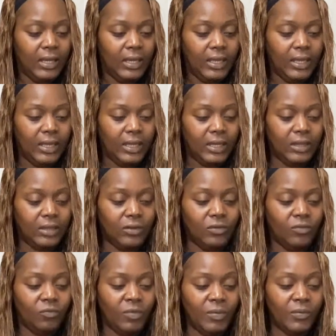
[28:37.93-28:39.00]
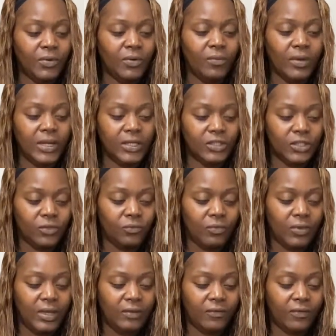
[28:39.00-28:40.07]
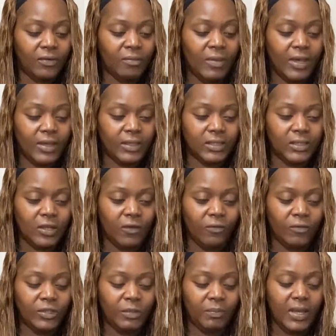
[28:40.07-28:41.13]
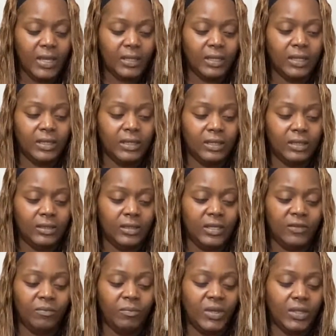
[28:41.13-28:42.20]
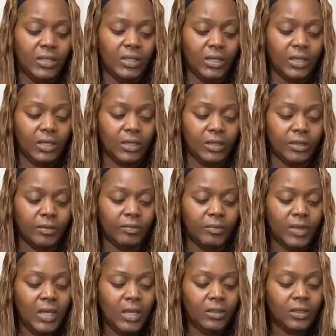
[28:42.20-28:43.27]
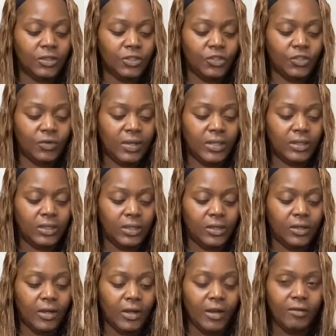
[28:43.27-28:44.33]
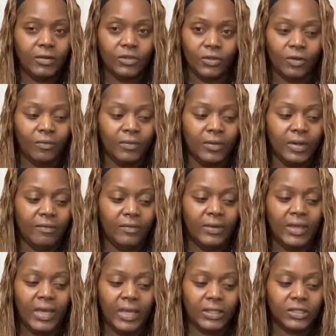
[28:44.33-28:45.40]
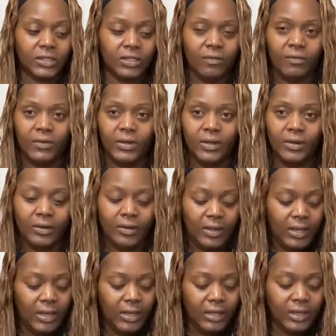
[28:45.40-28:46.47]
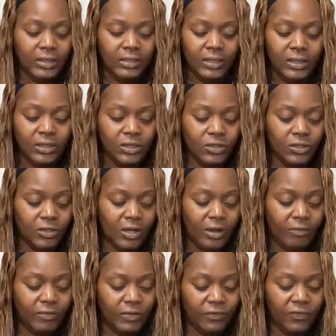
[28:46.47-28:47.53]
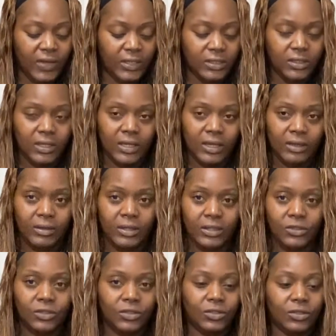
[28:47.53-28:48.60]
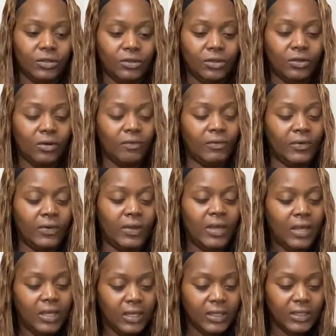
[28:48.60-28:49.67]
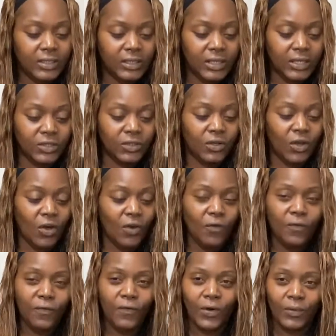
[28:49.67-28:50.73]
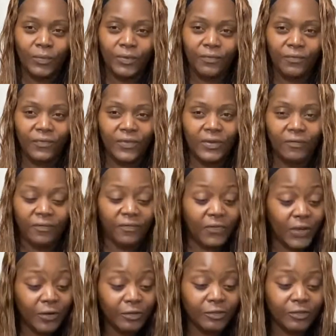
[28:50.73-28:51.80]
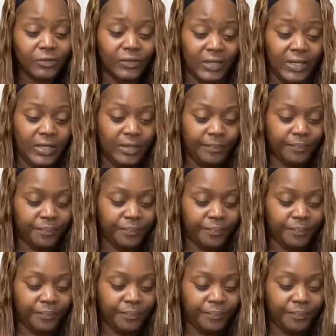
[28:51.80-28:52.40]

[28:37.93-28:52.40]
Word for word: and remember the one I just read for about the self respect and, and give me the um the strength and courage or whatever he asked over here. And then this card was face down and I just turned it over and it says go forward fiercely.